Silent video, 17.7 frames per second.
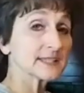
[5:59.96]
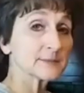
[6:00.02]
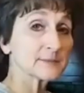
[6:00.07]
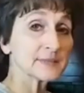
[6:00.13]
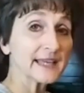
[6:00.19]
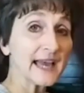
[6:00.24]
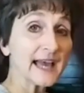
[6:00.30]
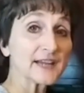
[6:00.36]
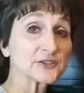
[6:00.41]

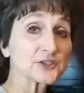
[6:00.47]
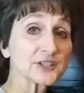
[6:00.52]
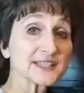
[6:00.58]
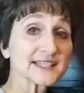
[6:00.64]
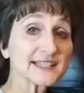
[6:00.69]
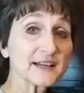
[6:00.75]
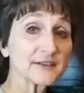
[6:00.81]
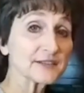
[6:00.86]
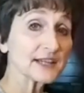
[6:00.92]
some
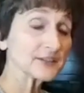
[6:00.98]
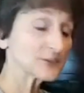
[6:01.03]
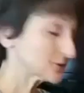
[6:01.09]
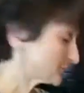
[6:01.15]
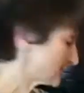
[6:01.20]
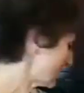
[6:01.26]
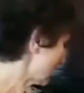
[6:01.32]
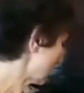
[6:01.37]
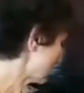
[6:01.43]
gadgets. Now
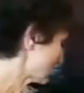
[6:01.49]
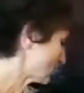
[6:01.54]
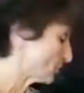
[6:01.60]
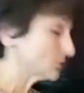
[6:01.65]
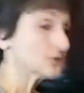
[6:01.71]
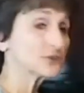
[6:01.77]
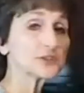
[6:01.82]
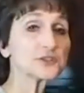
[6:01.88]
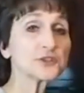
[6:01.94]
yesterday I
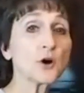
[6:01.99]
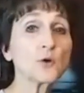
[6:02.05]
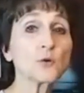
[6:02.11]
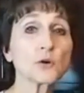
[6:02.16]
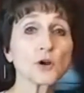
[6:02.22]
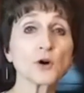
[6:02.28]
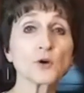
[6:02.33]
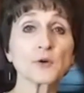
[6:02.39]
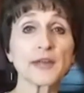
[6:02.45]
told you
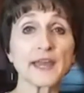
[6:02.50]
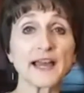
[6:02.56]
don't go